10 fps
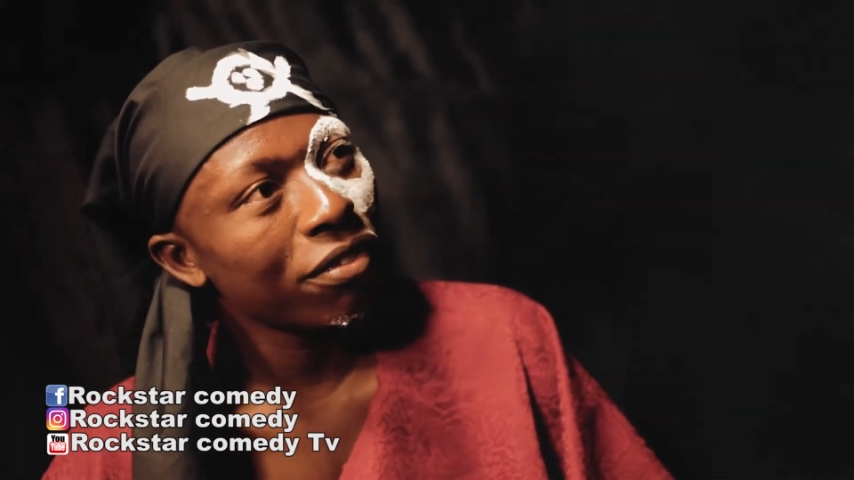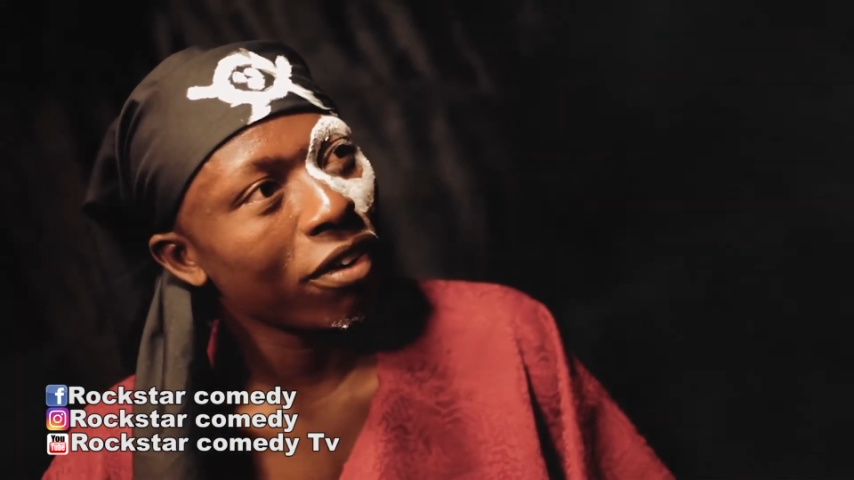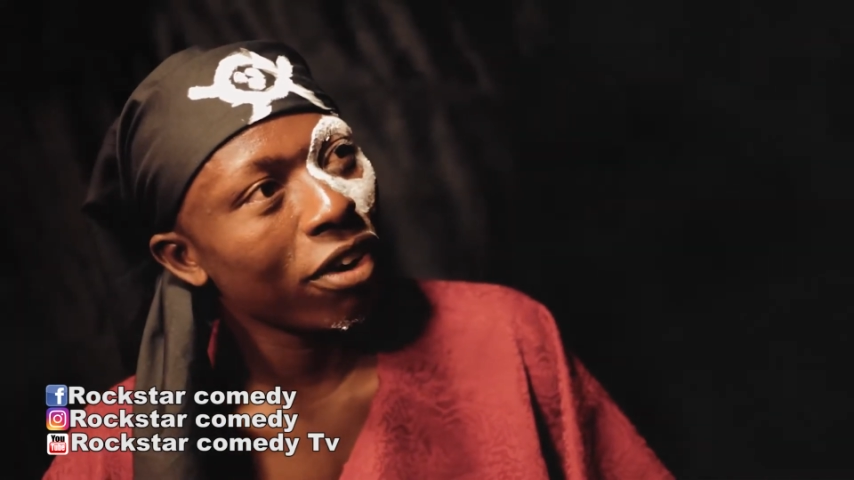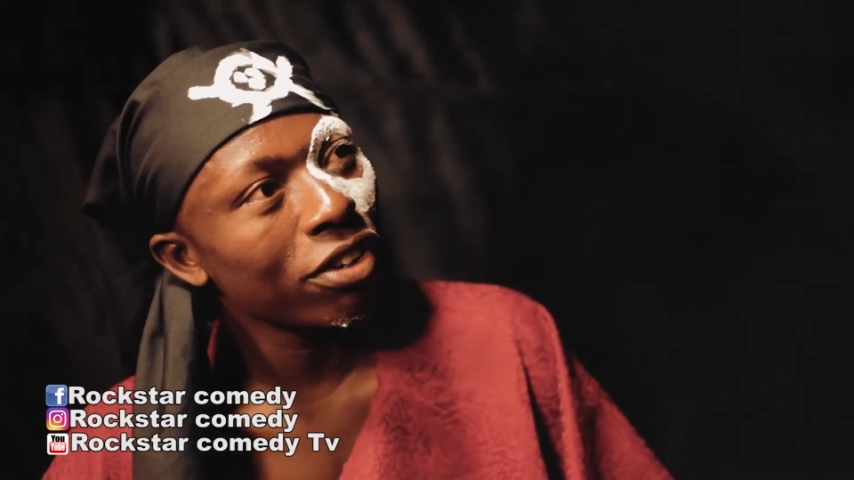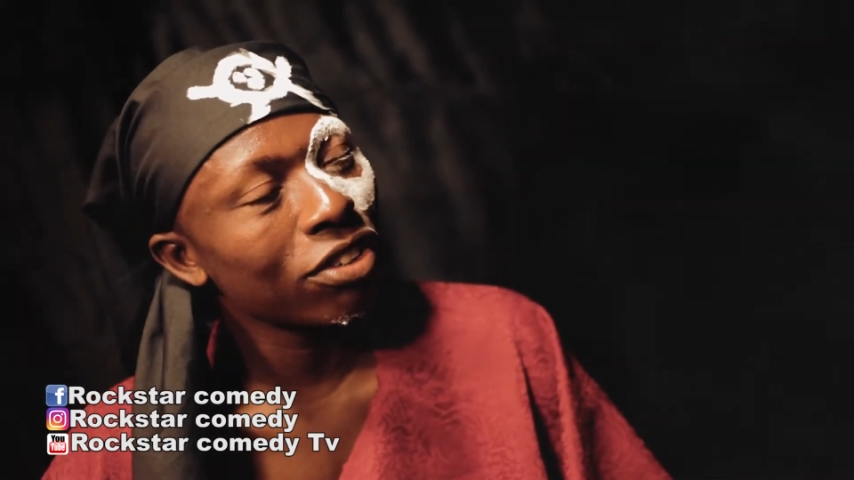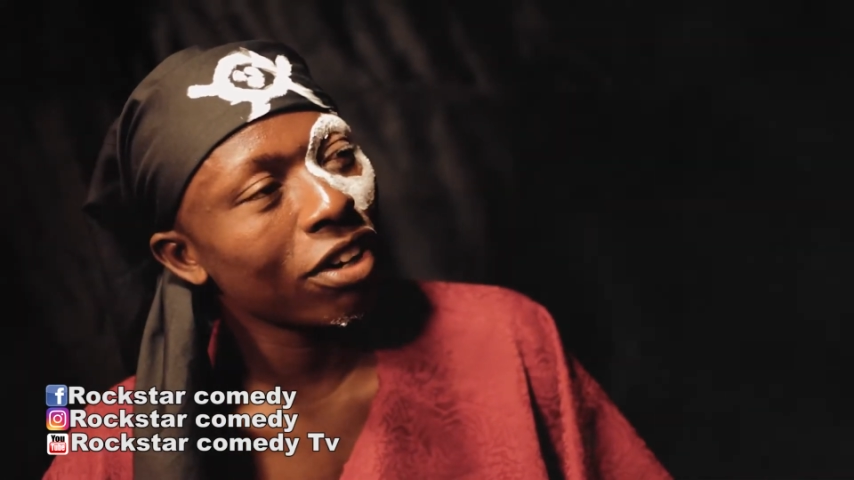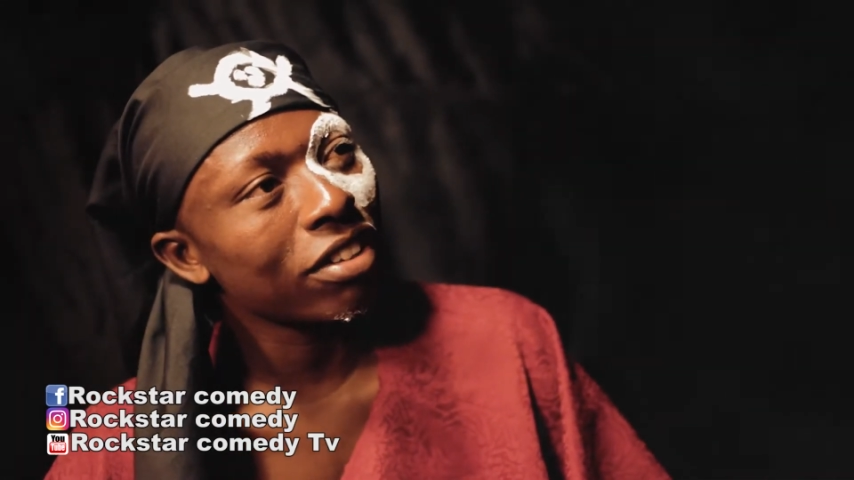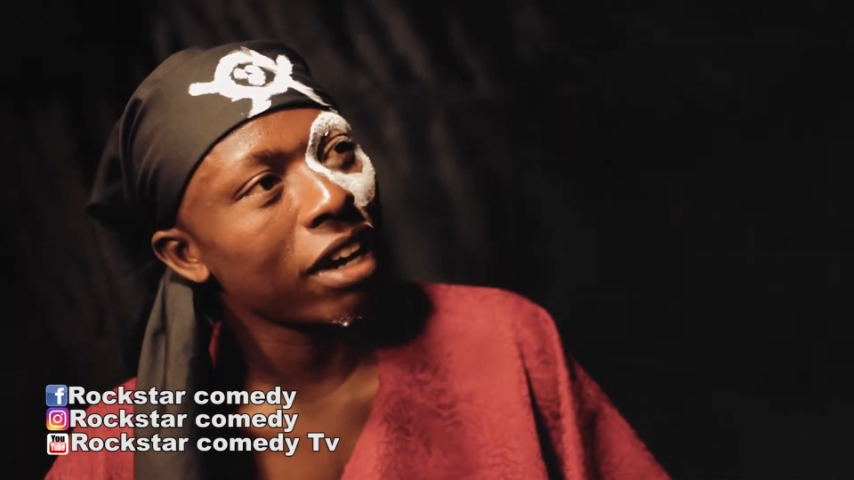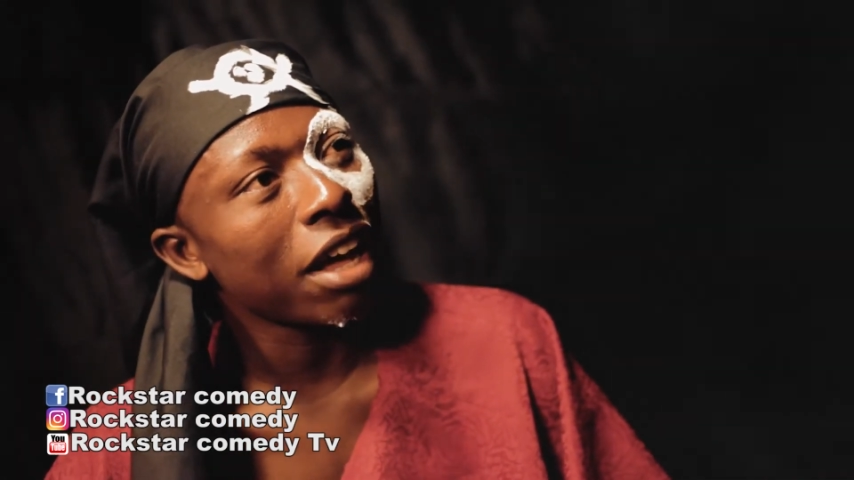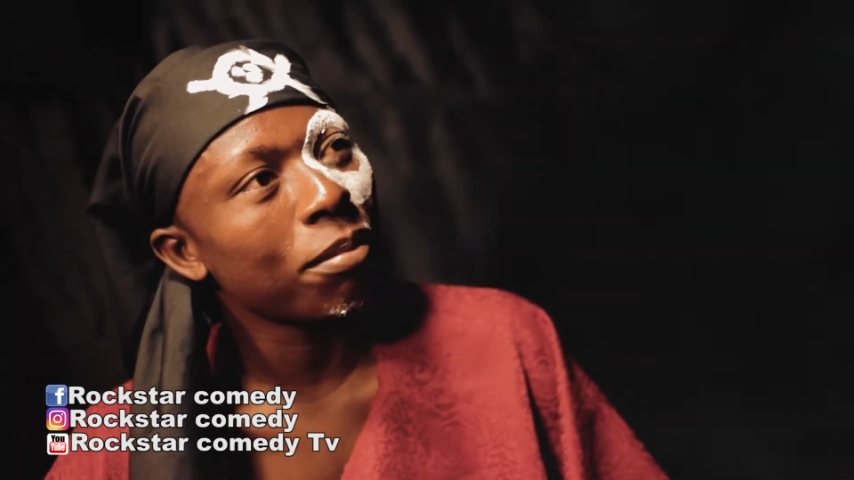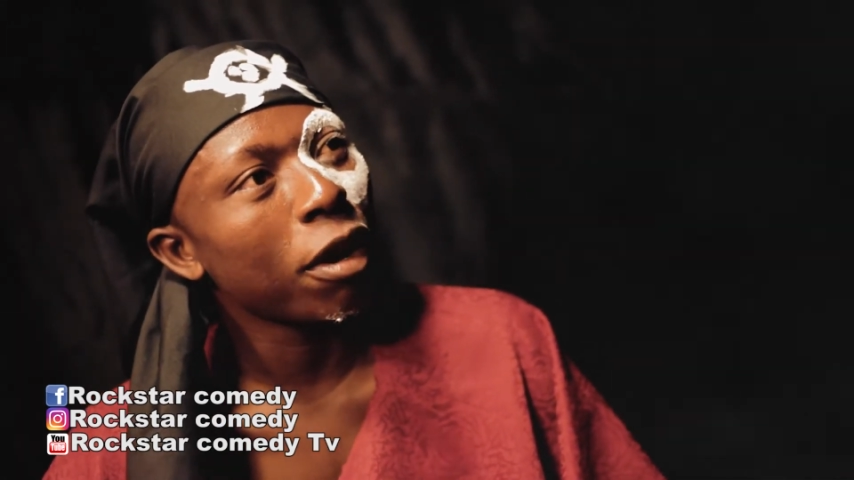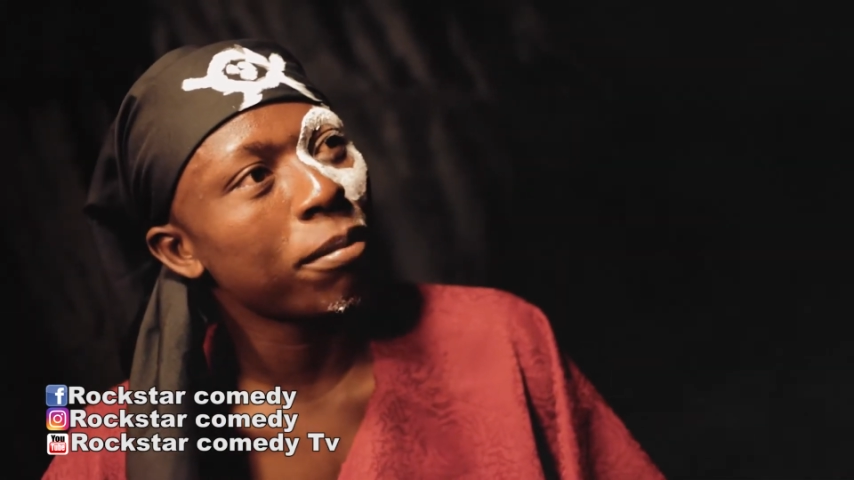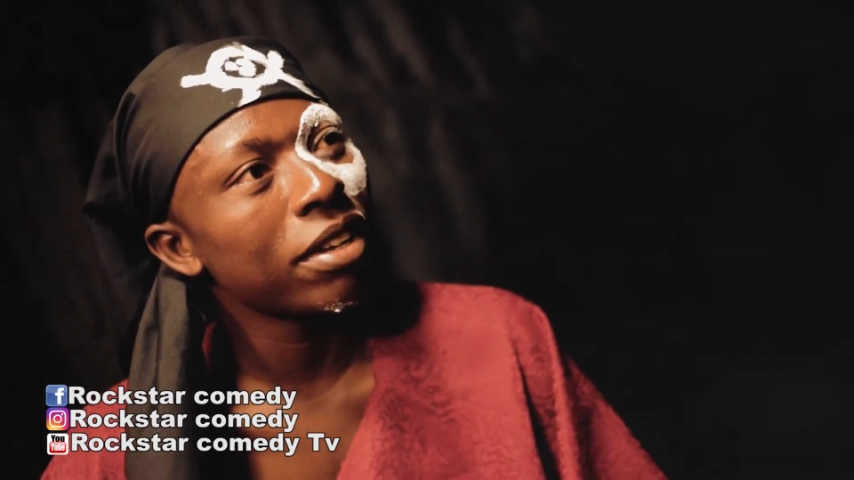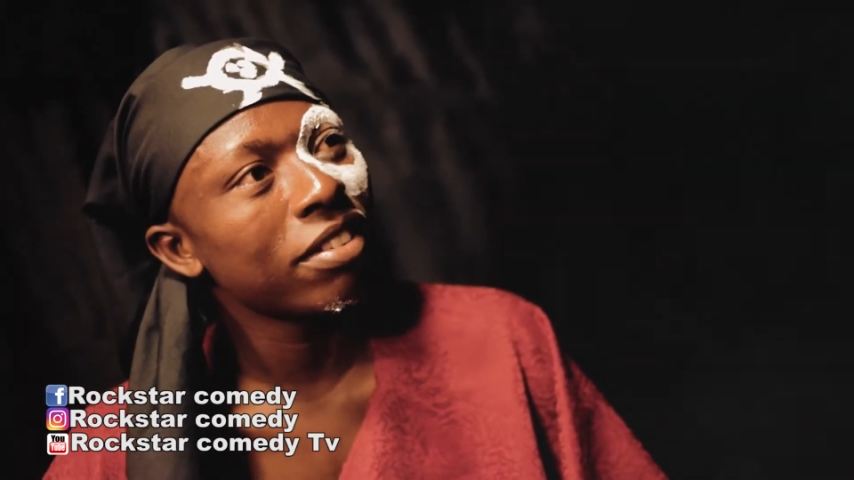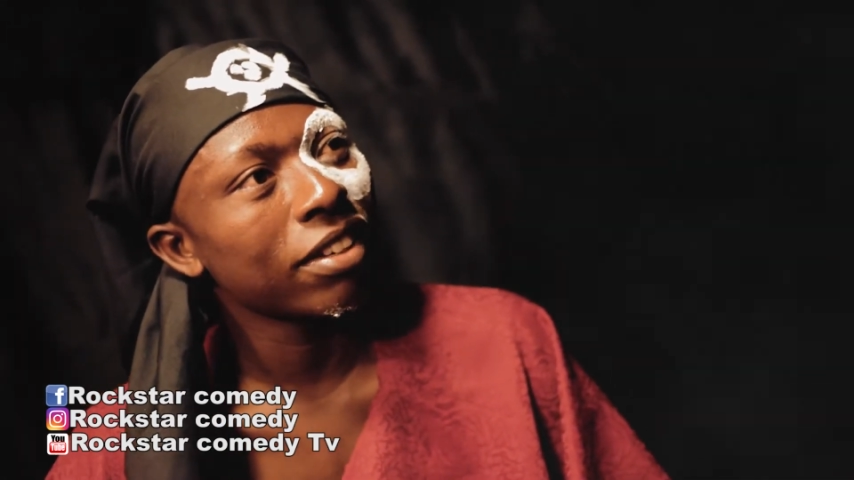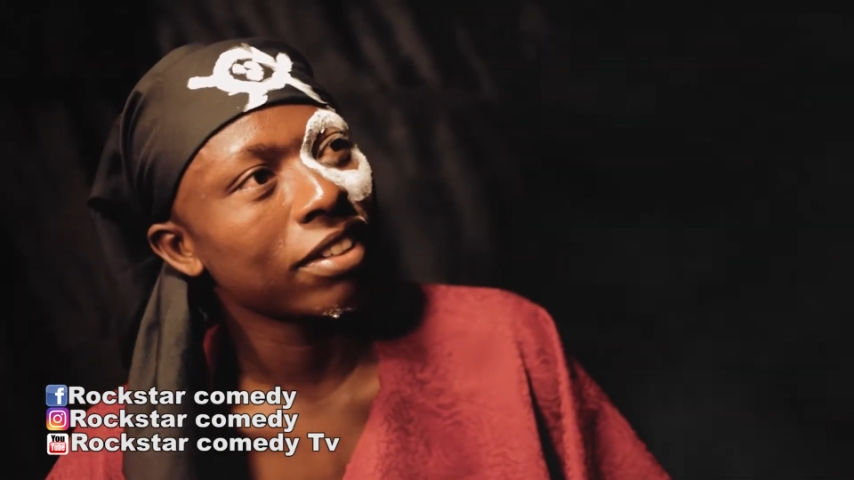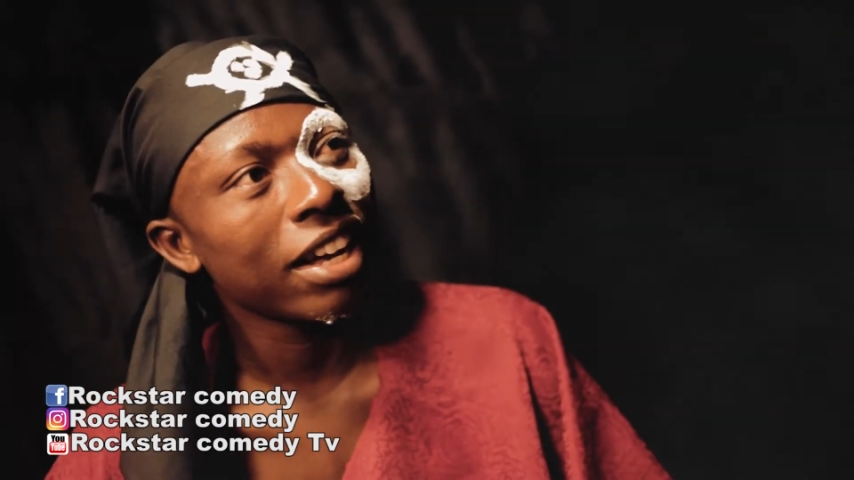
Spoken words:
for is just like Bobrisky